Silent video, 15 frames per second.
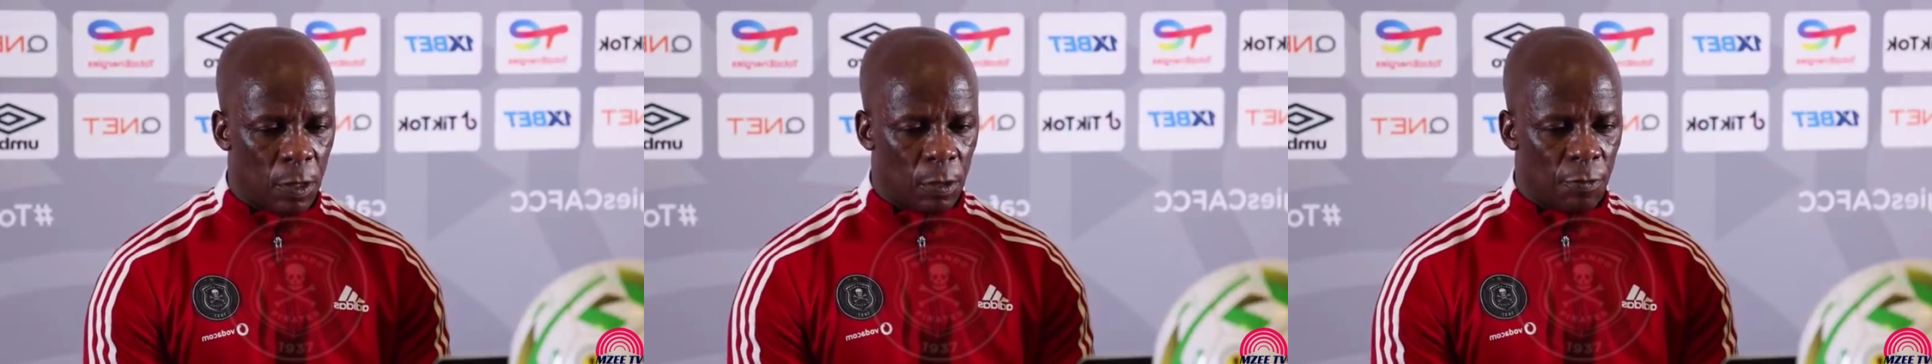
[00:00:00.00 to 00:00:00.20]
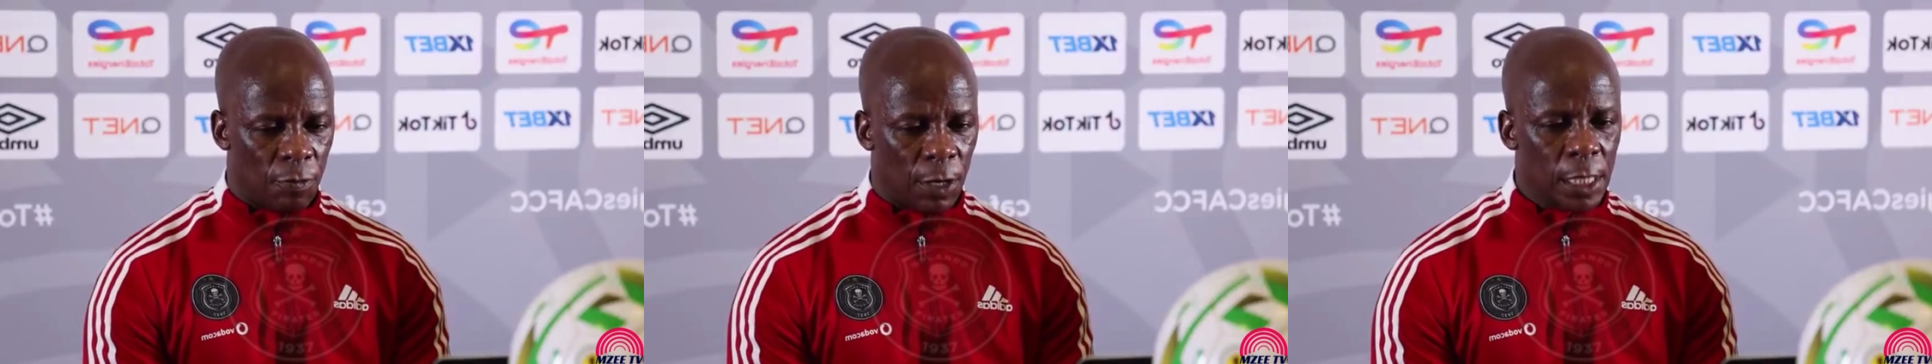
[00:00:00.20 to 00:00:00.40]

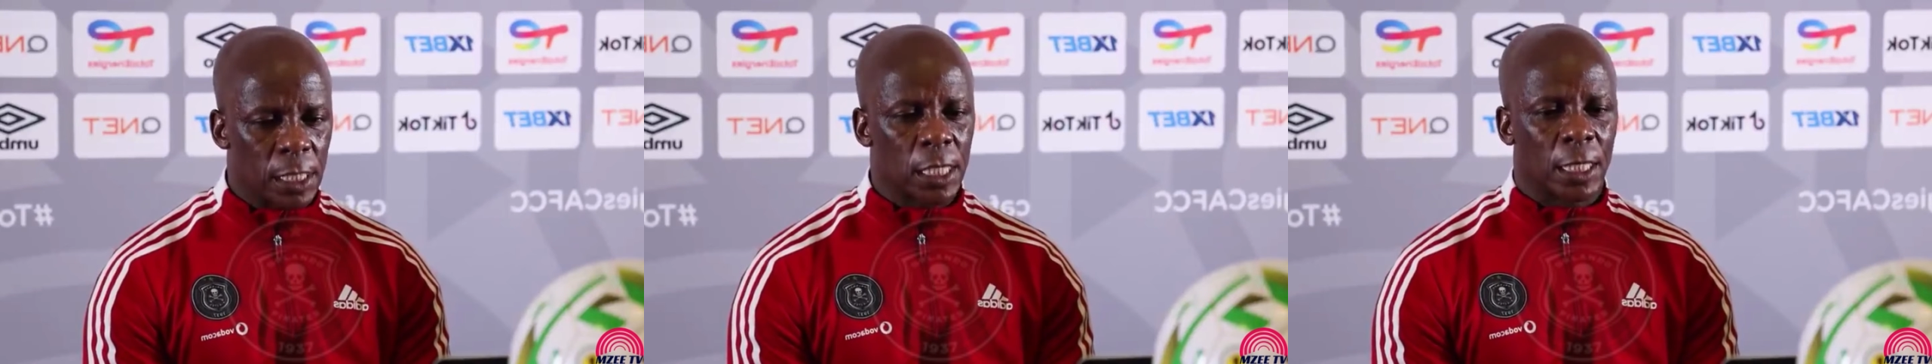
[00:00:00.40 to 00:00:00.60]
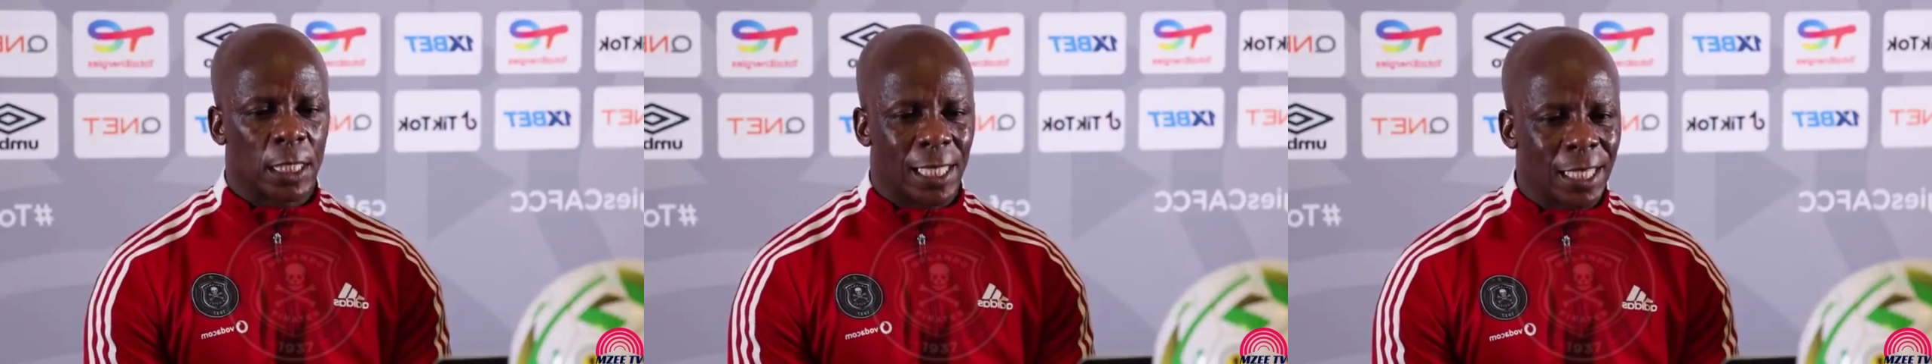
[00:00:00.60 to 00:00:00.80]

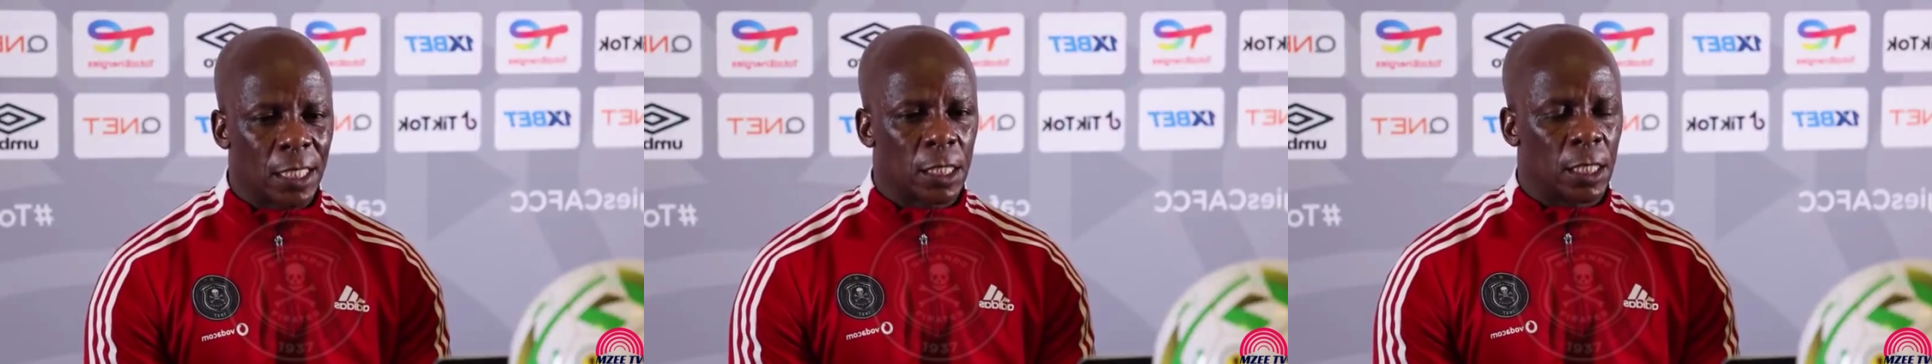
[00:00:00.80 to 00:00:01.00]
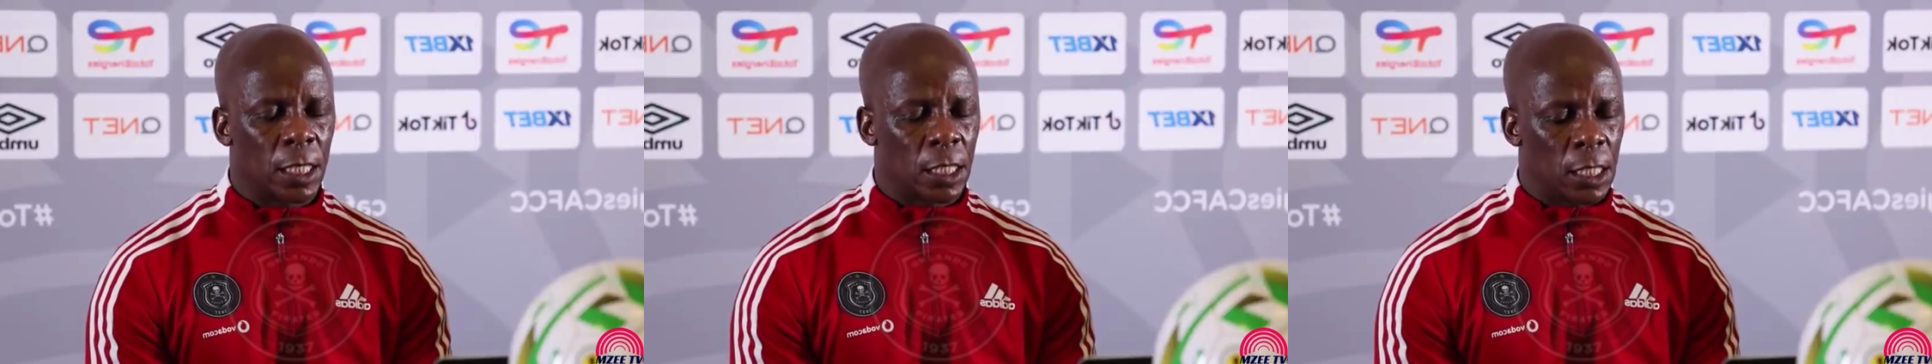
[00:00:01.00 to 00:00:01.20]
firstly, that
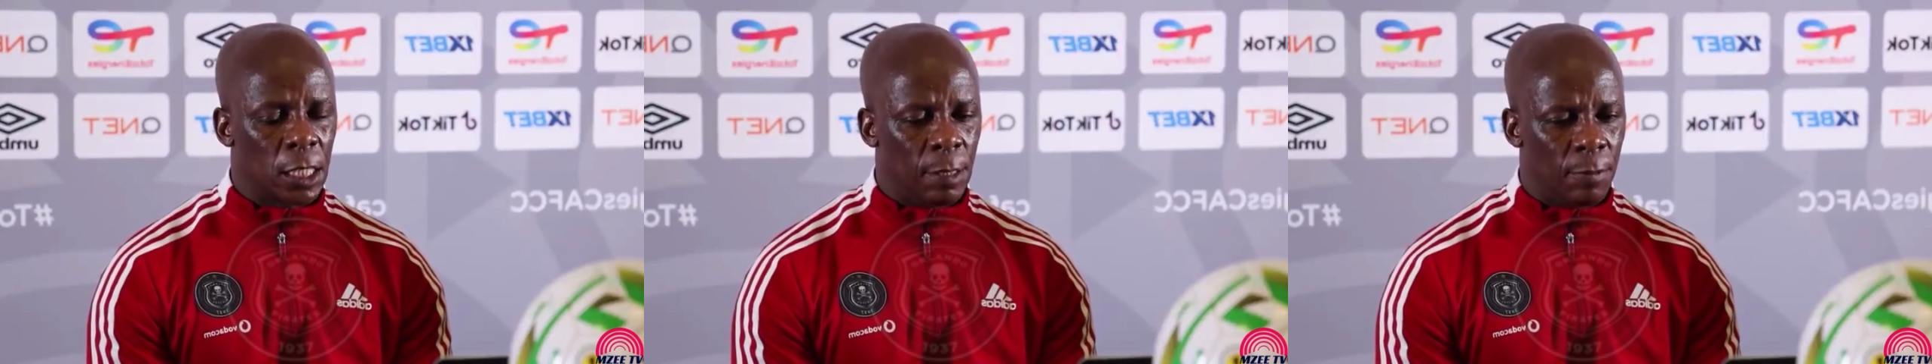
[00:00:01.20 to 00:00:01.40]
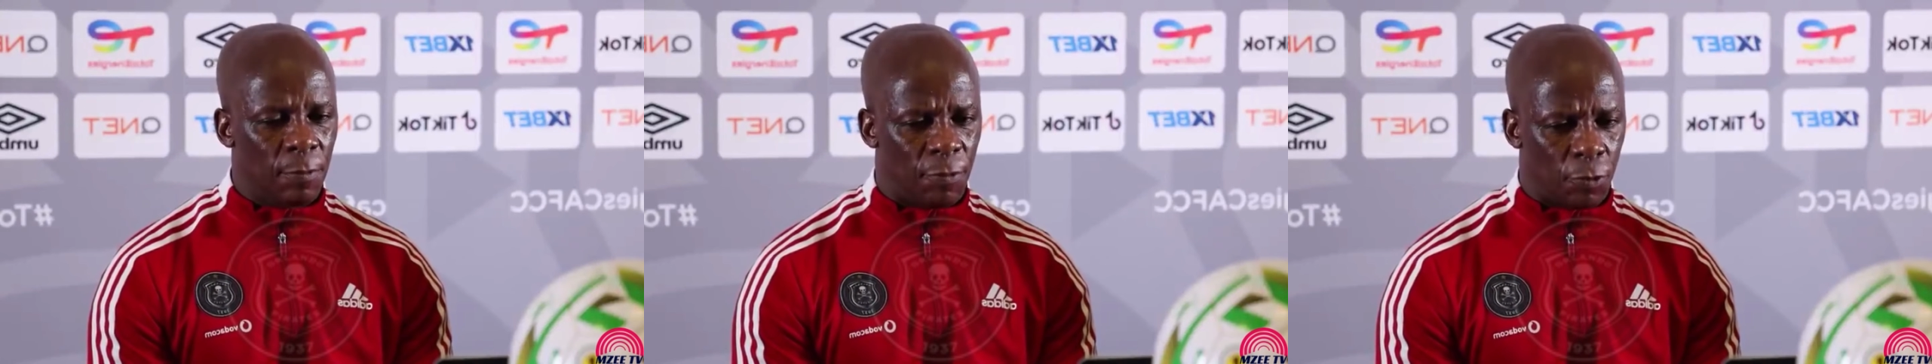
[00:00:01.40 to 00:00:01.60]
the team